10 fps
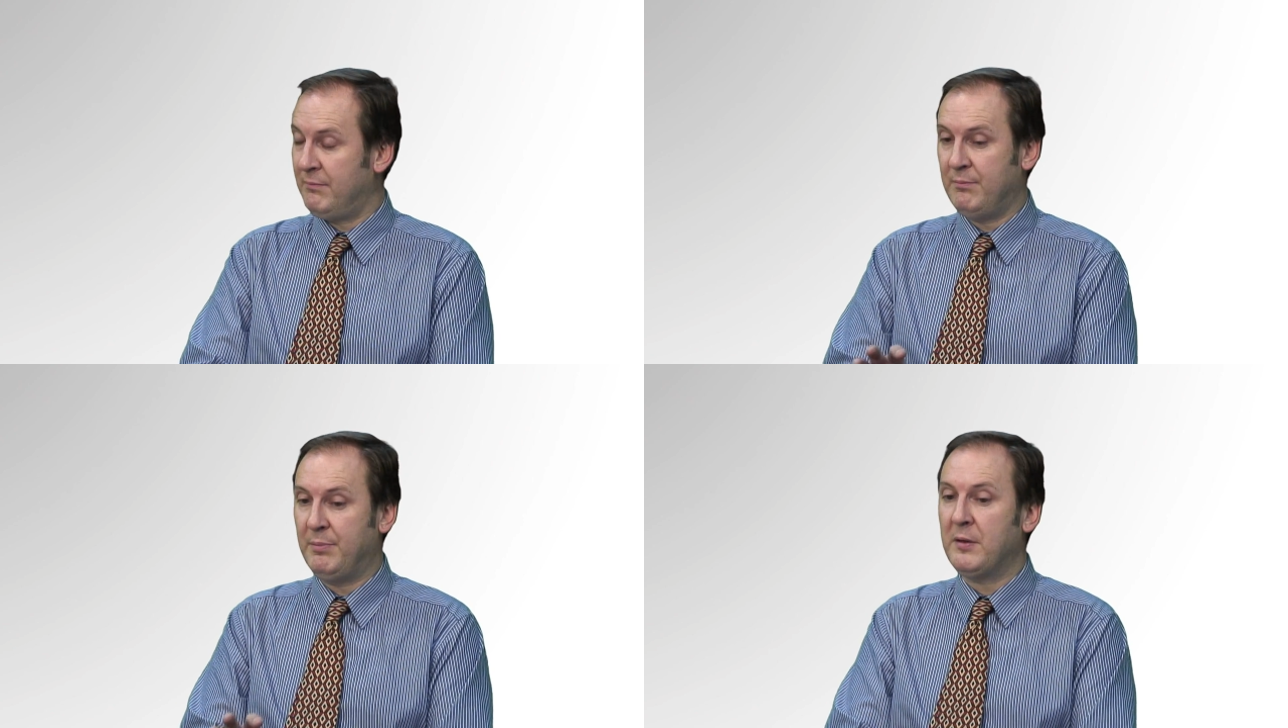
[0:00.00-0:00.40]

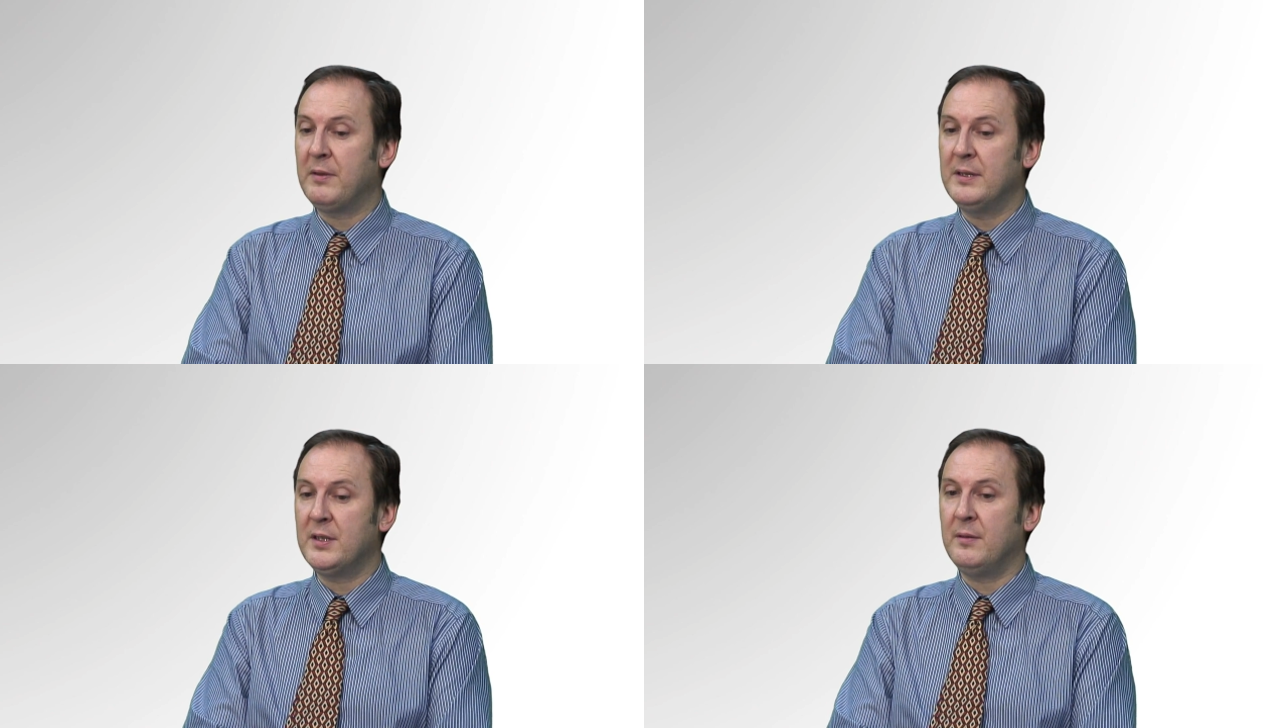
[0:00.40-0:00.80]
both
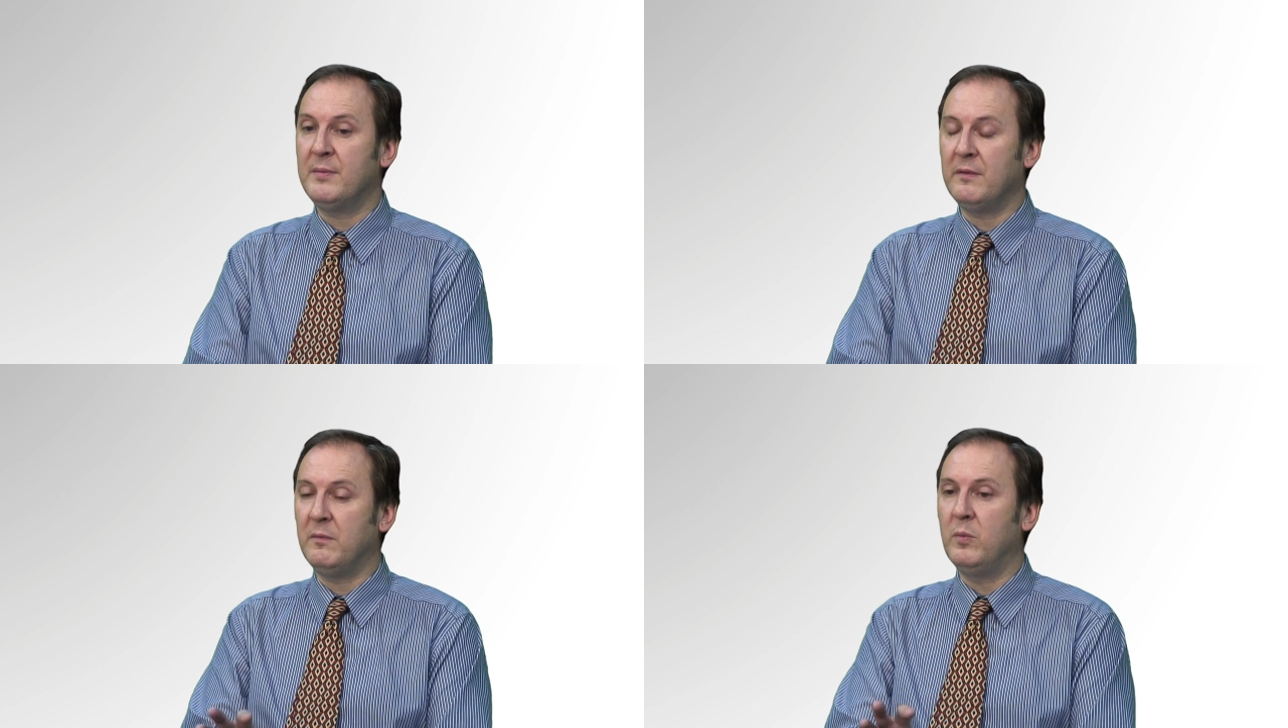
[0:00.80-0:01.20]
in terms
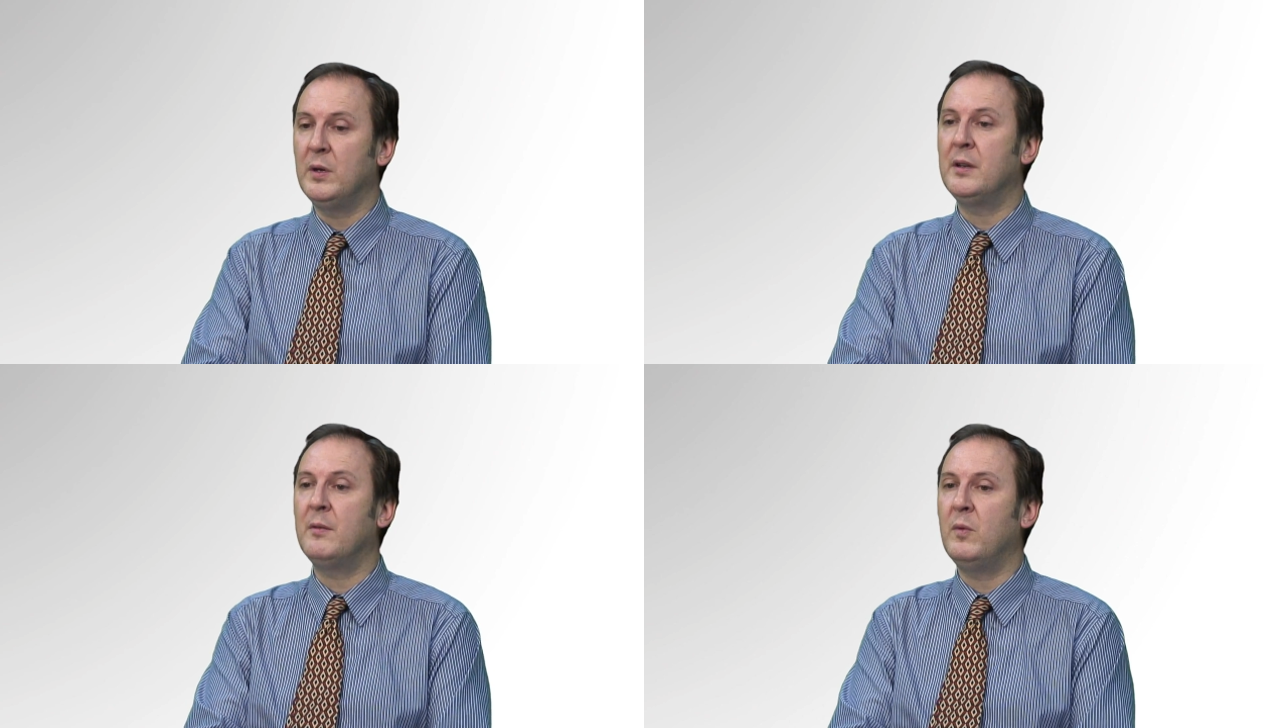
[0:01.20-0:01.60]
of
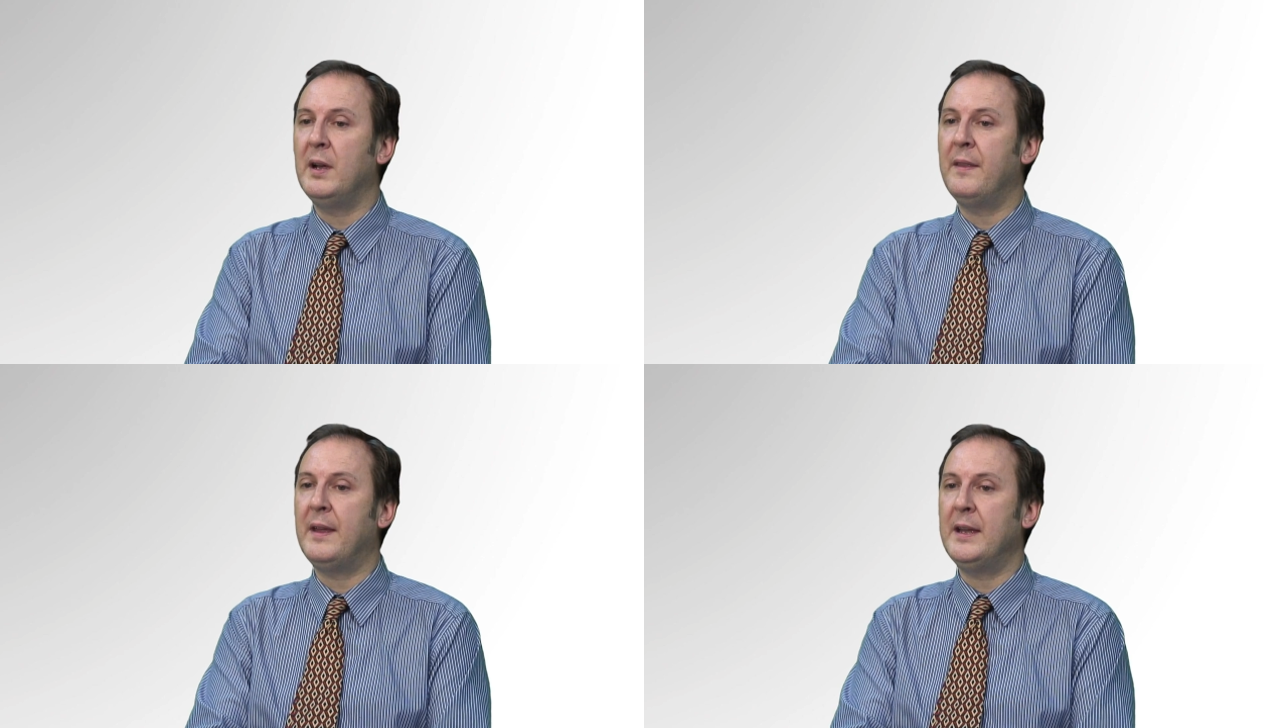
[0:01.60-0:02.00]
where
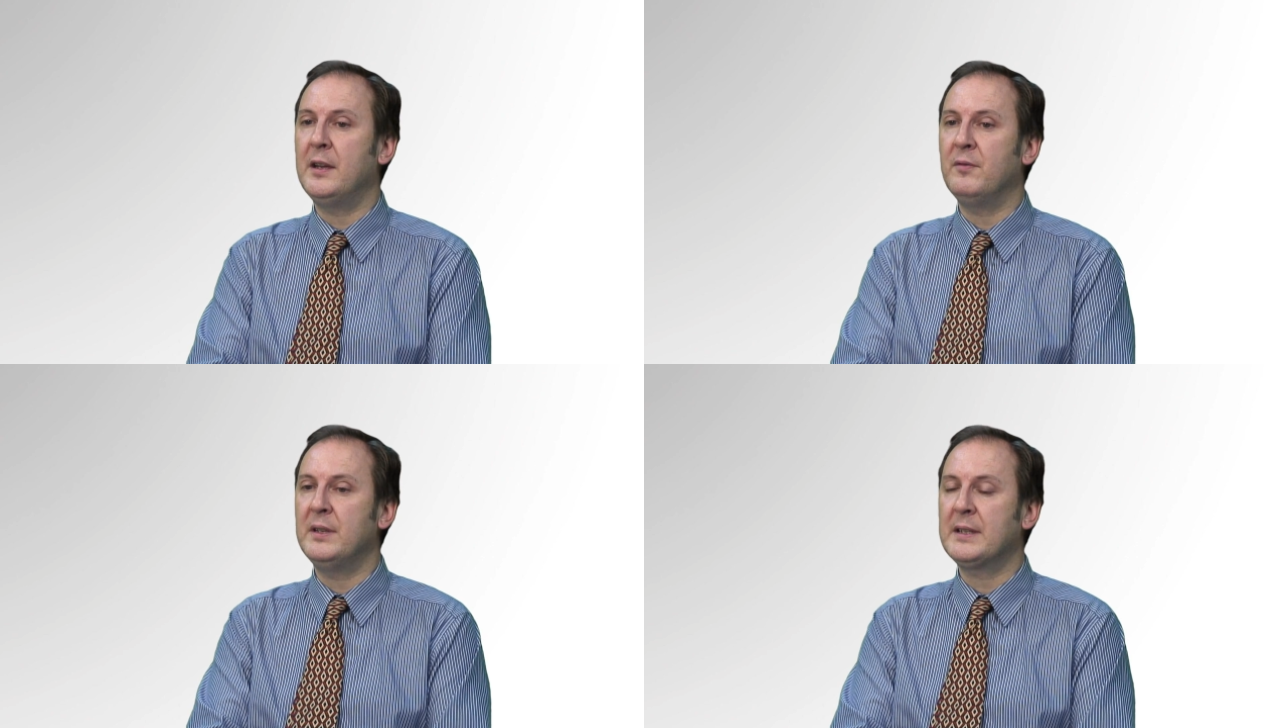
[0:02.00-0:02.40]
that
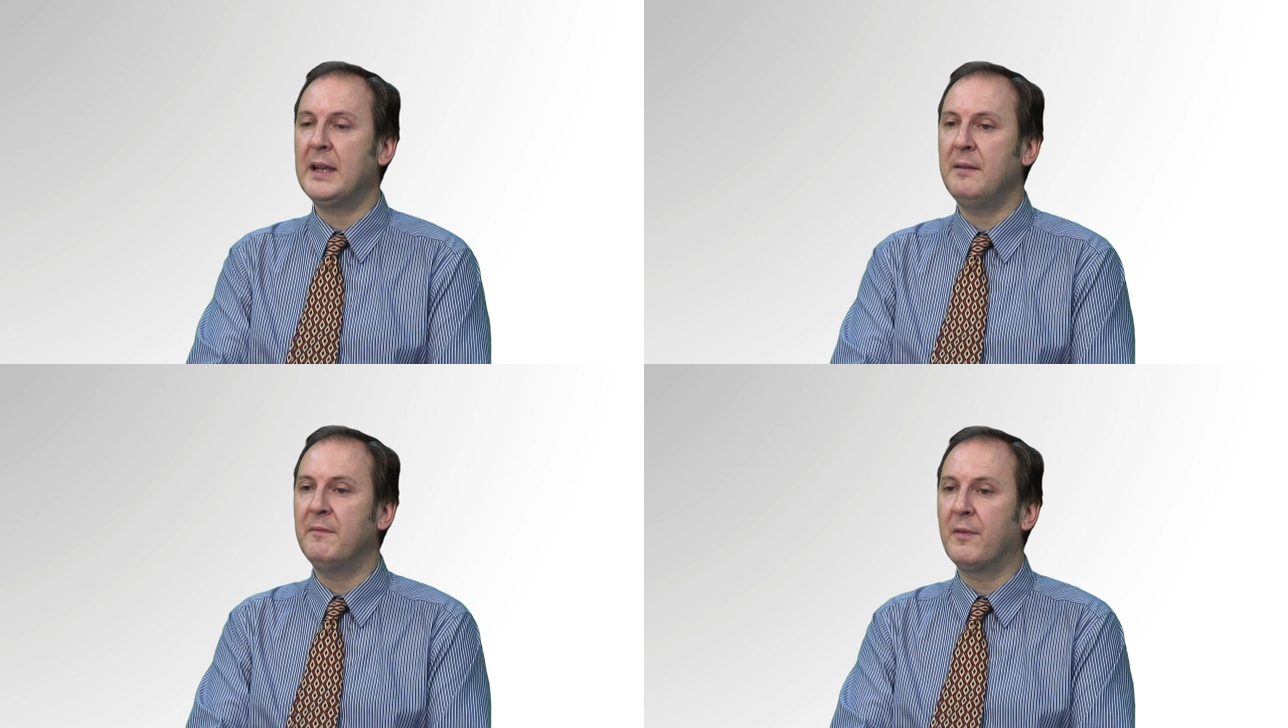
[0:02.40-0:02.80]
illness
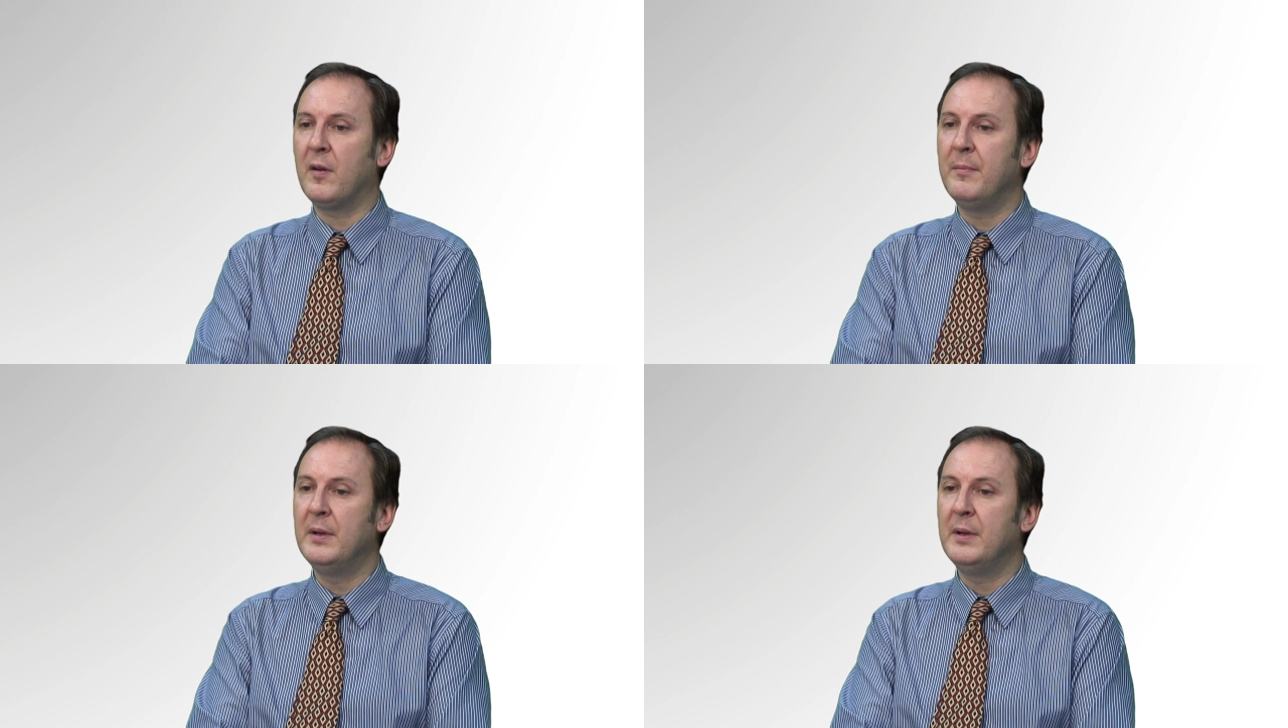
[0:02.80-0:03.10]
came from,